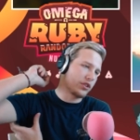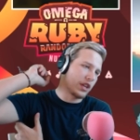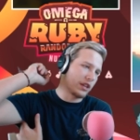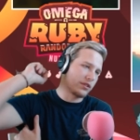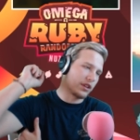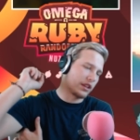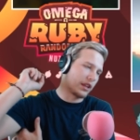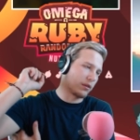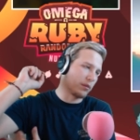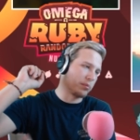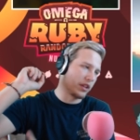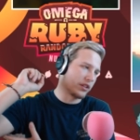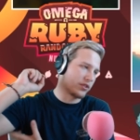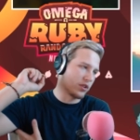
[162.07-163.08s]
You guys are saying like
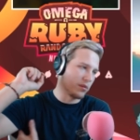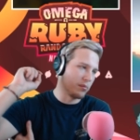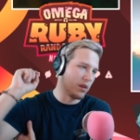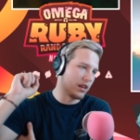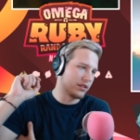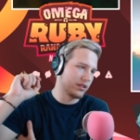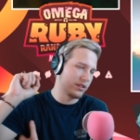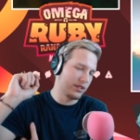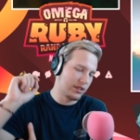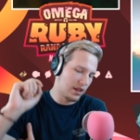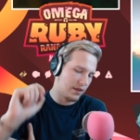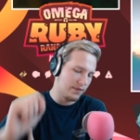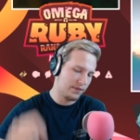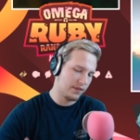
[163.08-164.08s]
replace certain mods and
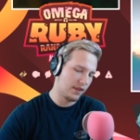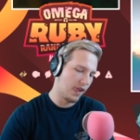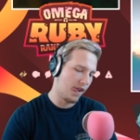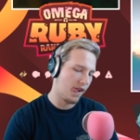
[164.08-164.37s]
stuff.